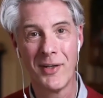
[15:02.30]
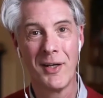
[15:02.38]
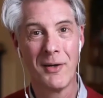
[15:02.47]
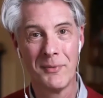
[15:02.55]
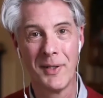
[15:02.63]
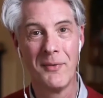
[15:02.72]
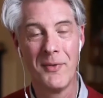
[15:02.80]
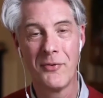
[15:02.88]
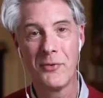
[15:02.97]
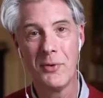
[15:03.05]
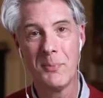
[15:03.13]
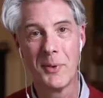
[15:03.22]
I got rid of
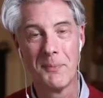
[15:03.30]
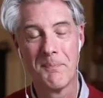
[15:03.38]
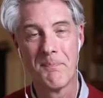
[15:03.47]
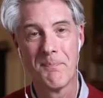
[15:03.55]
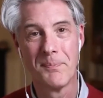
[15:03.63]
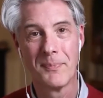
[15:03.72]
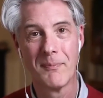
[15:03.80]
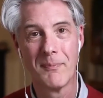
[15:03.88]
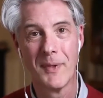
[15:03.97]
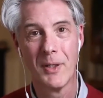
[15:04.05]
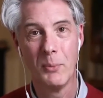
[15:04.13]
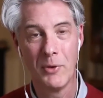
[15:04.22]
this tumor,
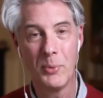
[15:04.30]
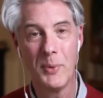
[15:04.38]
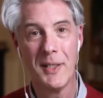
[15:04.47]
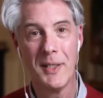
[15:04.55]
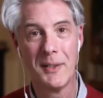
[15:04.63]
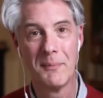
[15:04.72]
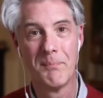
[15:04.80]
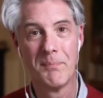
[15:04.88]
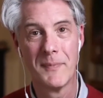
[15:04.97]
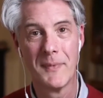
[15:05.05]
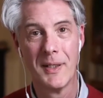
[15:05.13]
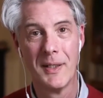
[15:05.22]
which we did.
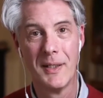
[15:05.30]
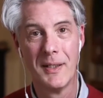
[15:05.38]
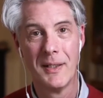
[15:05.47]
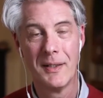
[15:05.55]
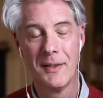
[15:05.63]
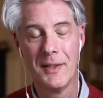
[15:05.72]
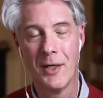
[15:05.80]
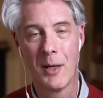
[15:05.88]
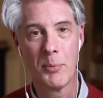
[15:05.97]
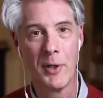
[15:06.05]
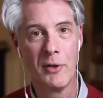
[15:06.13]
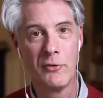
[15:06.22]
The
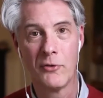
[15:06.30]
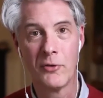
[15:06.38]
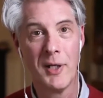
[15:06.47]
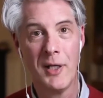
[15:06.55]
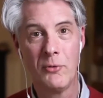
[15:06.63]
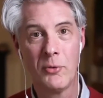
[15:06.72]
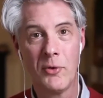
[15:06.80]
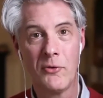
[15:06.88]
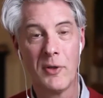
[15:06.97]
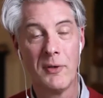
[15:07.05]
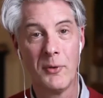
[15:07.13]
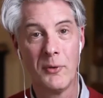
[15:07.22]
operations are
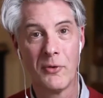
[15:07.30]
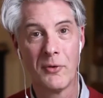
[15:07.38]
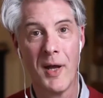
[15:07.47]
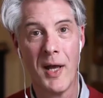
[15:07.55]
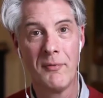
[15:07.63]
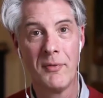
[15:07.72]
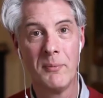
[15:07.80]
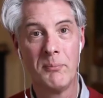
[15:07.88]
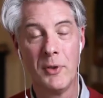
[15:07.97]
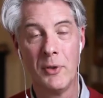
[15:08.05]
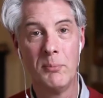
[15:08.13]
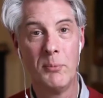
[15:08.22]
dangerous, and if you survive
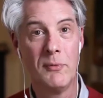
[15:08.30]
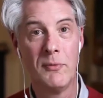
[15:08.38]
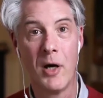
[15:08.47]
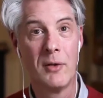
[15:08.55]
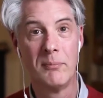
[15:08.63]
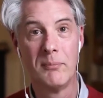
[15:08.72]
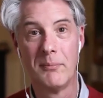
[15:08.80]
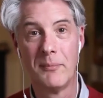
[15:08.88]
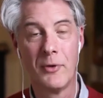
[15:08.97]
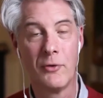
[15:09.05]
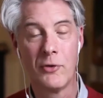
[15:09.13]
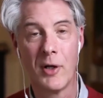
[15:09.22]
them, you move on
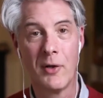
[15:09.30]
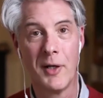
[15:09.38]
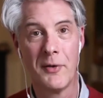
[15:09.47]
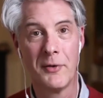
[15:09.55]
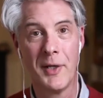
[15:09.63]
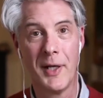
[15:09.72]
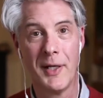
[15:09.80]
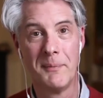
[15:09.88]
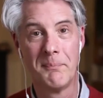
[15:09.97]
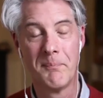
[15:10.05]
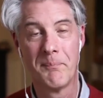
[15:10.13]
to share another day.